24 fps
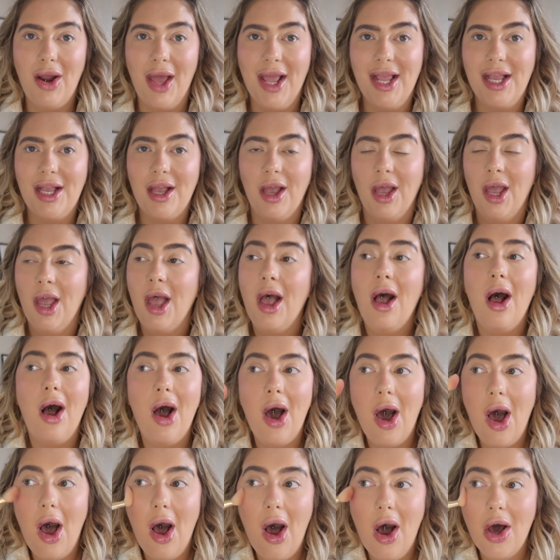like a
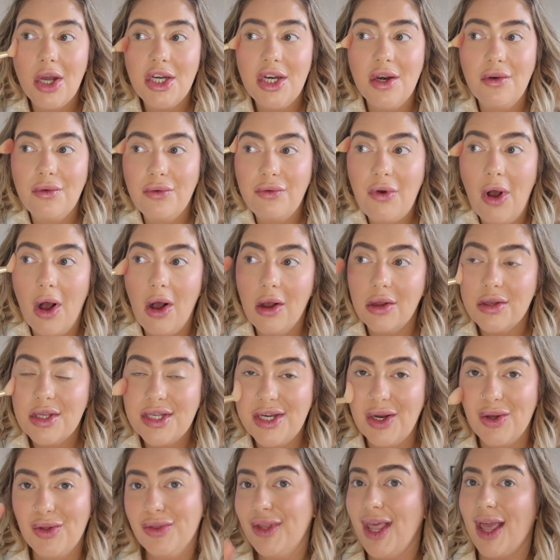hard and fast
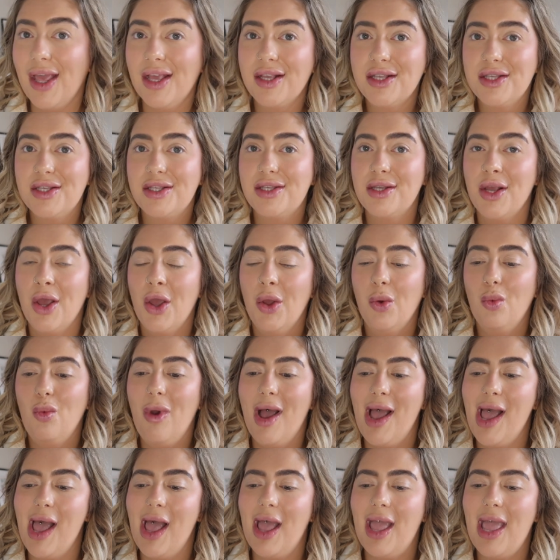illness
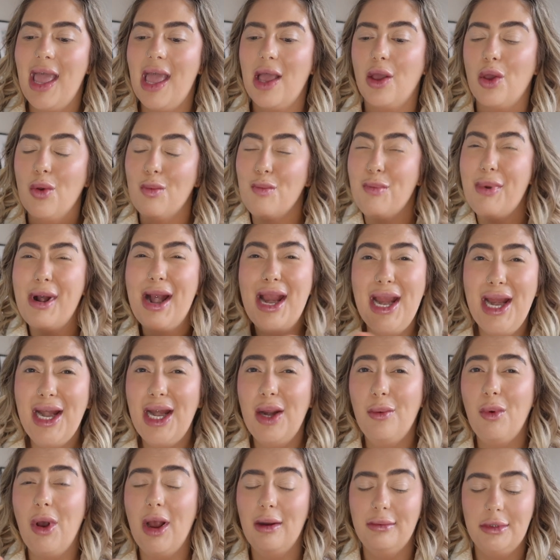where it
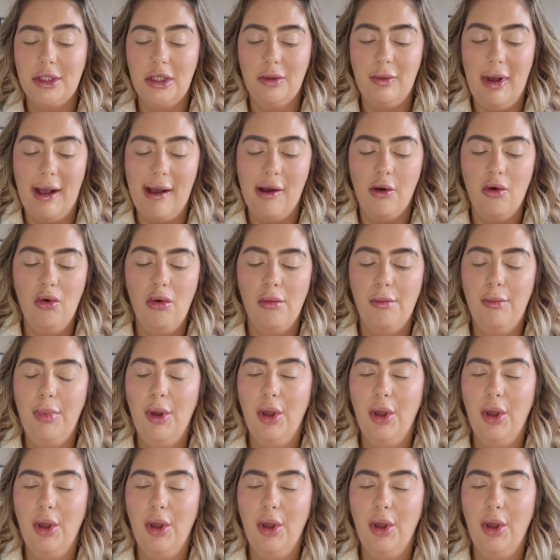completely wipes you out,